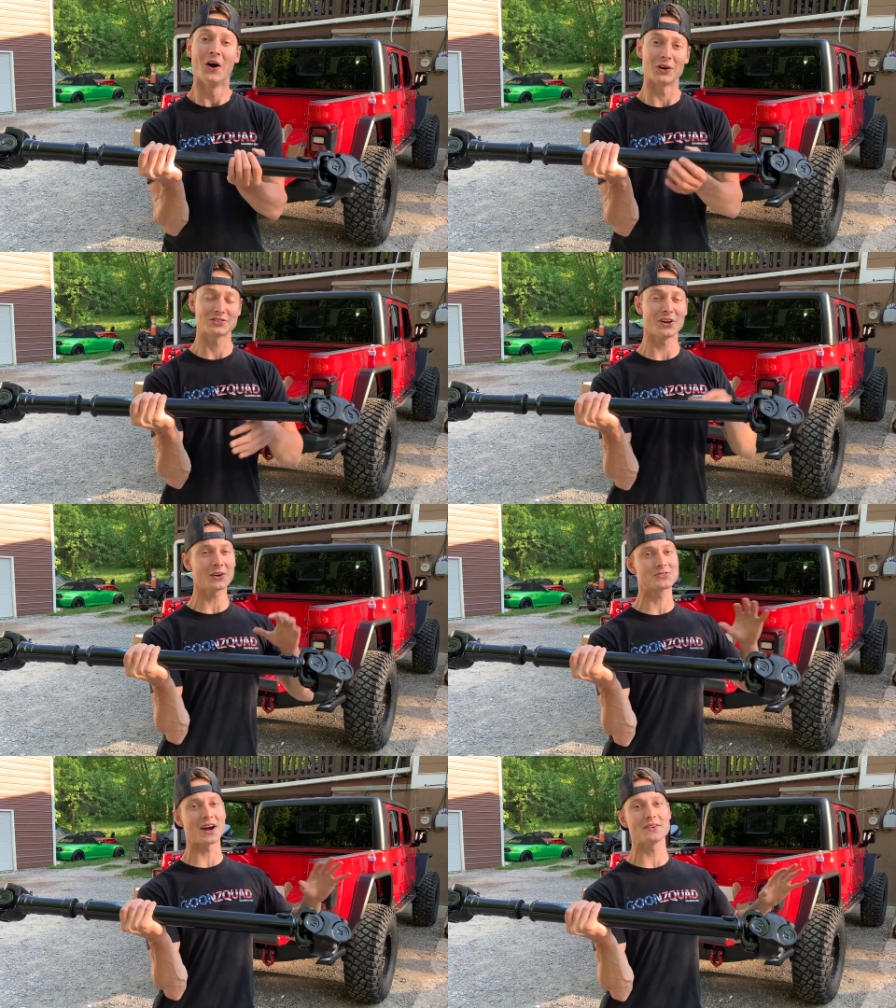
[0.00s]
Our
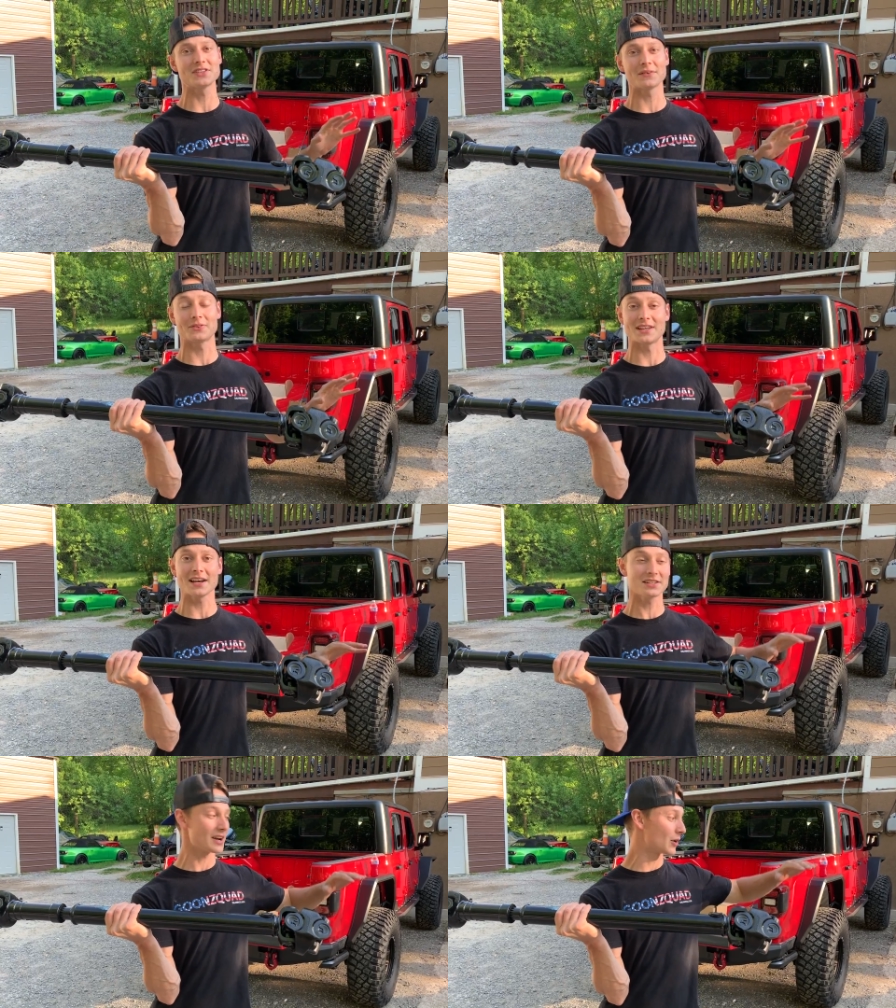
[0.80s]
stock drive shaft was
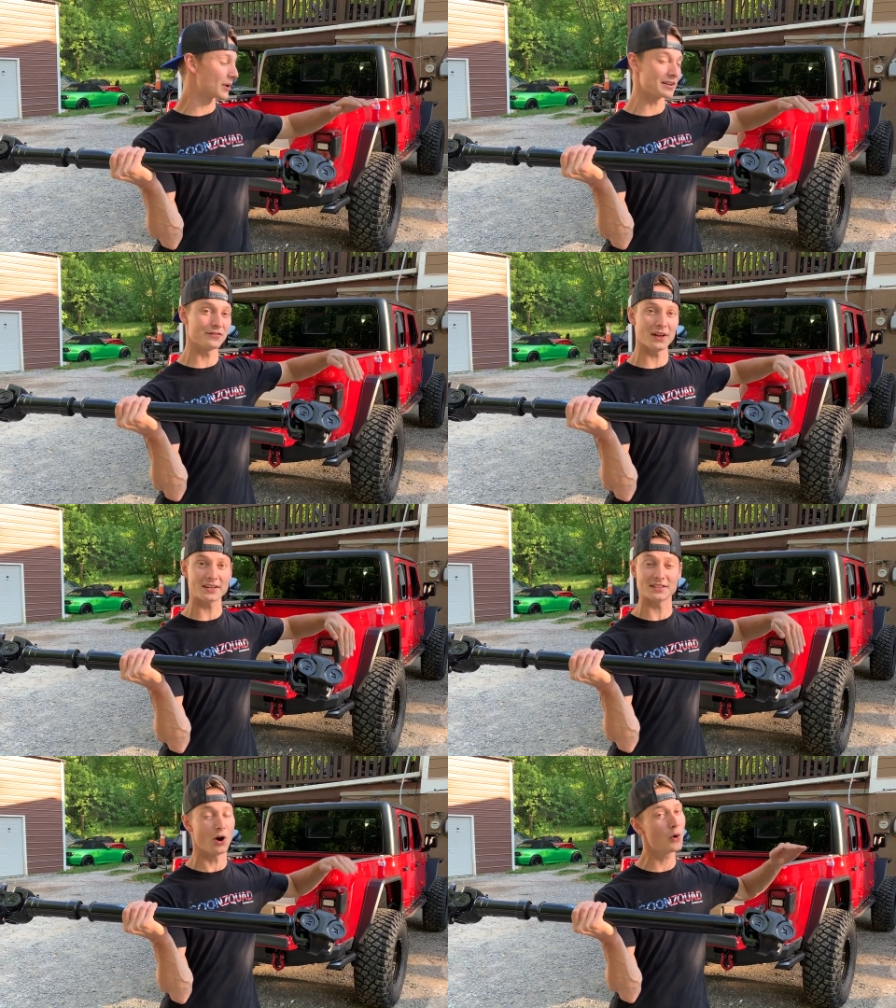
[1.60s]
actually already
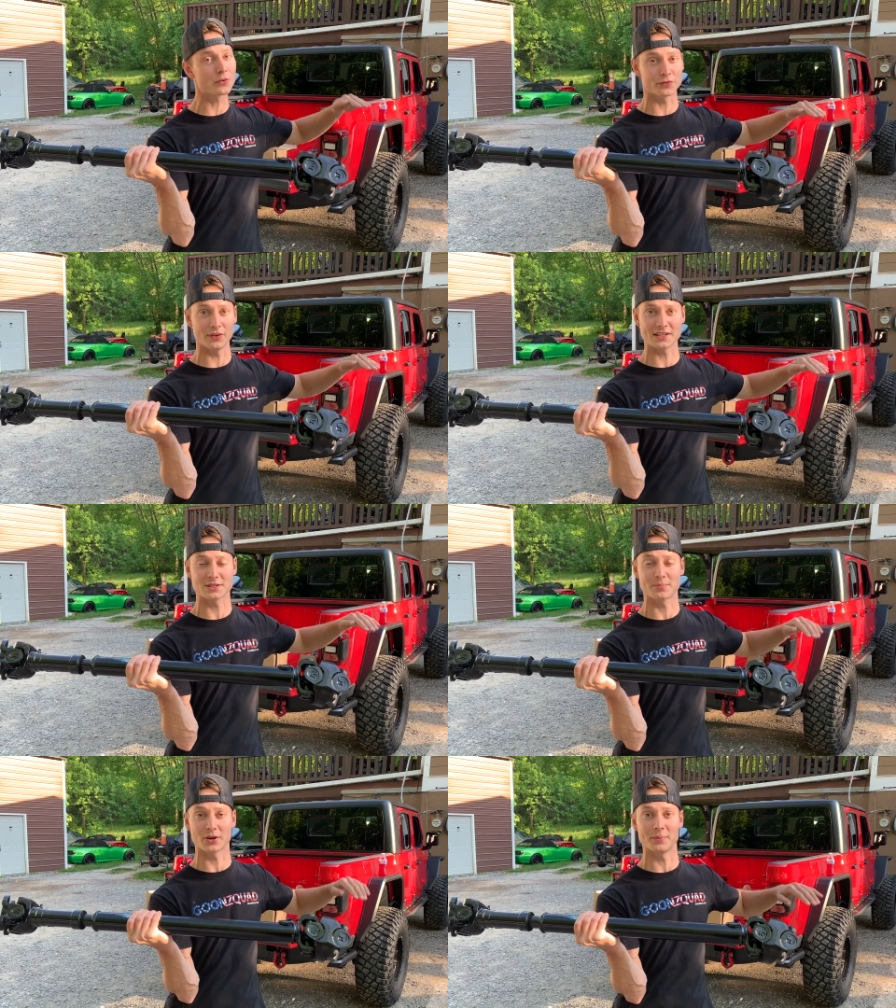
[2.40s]
flexing,
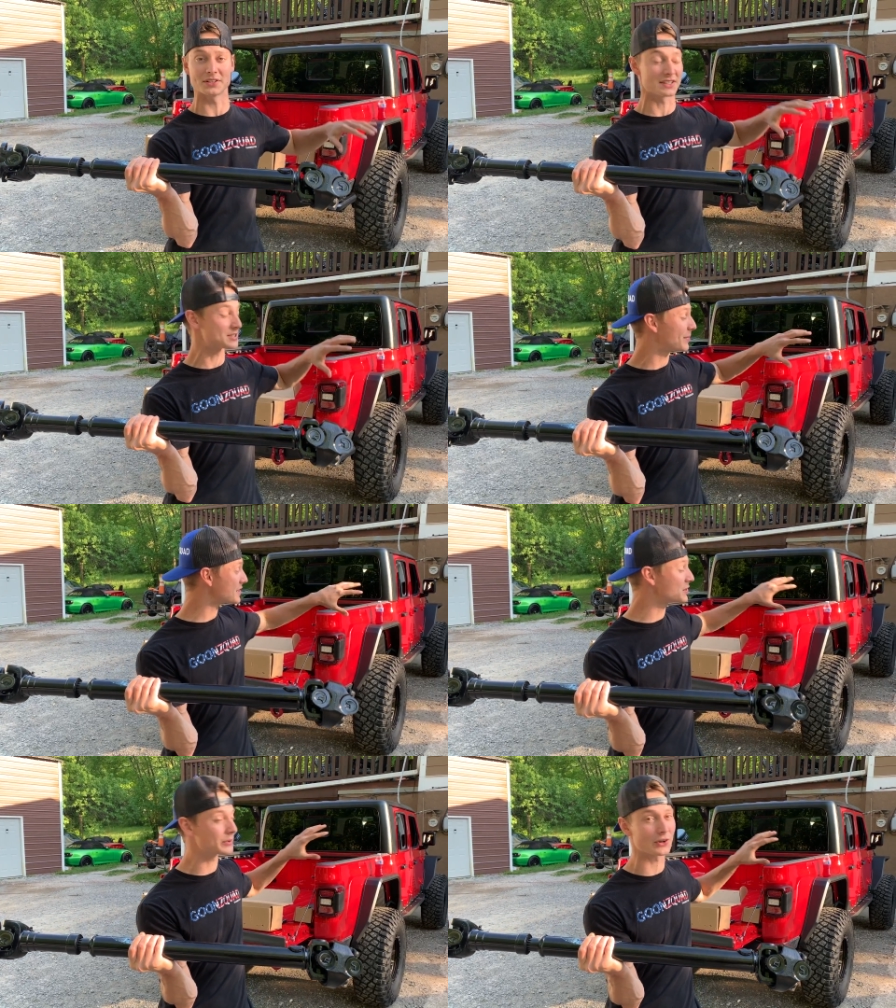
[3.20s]
over-flexing pretty much,
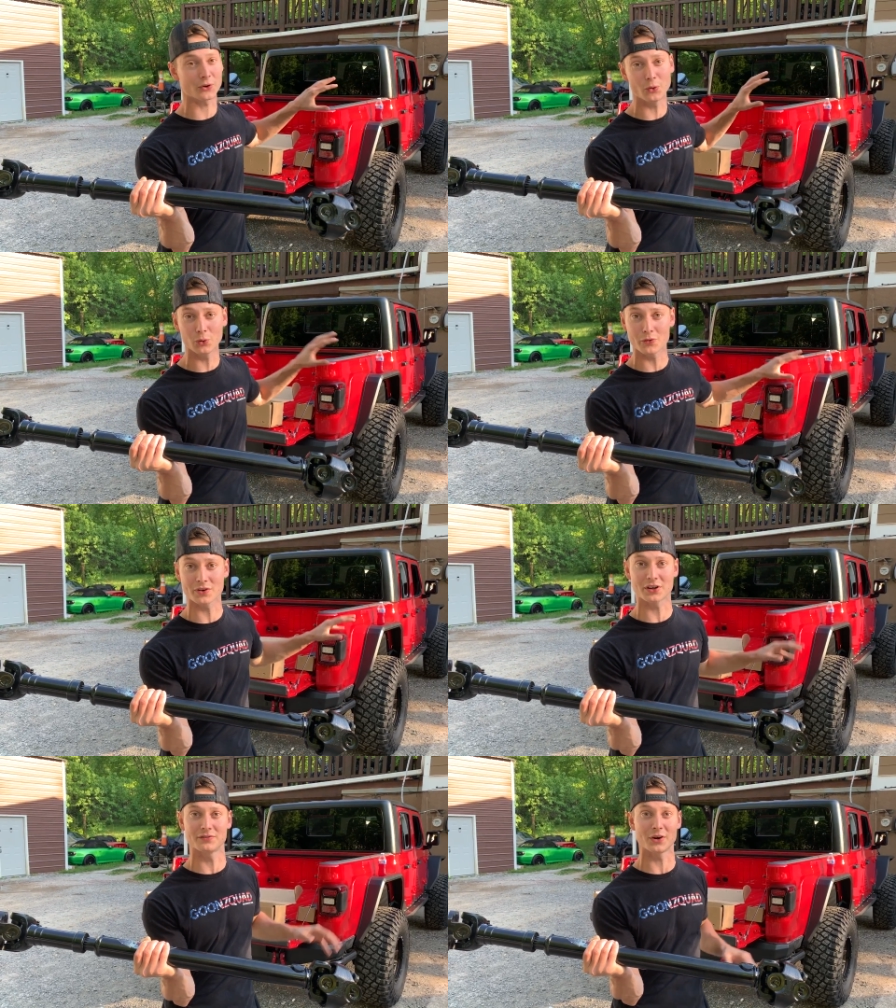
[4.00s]
especially with our coilover
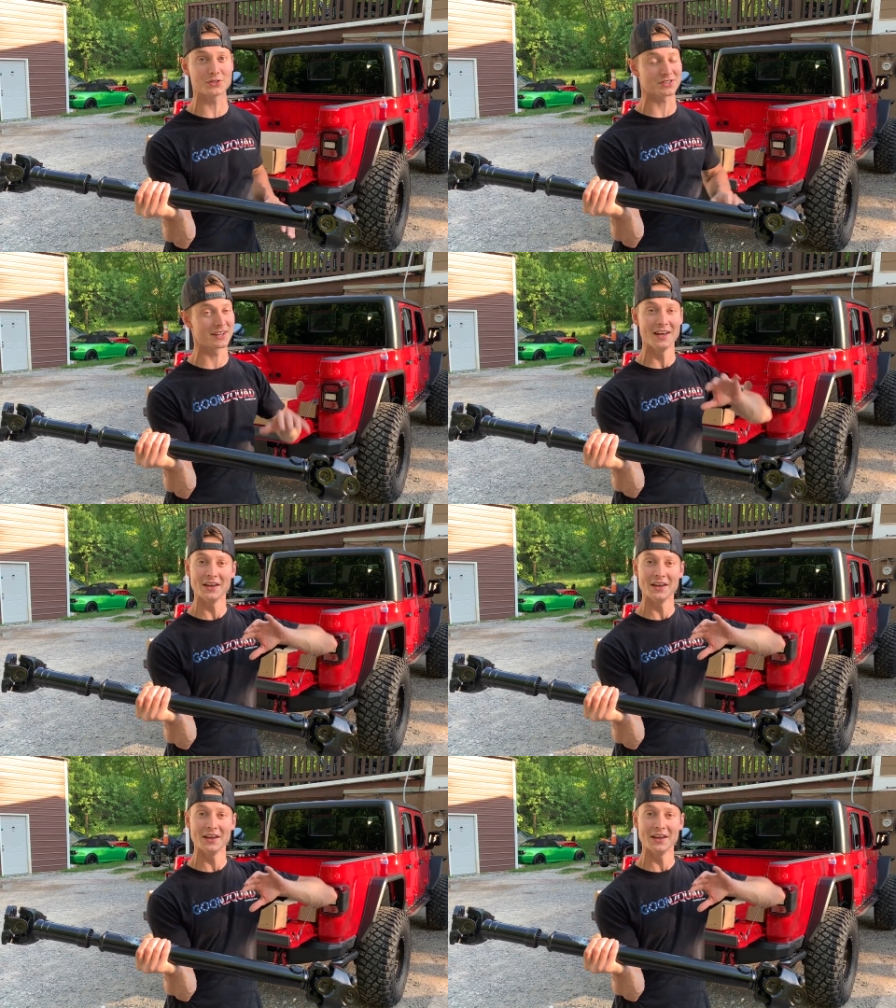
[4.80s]
conversion.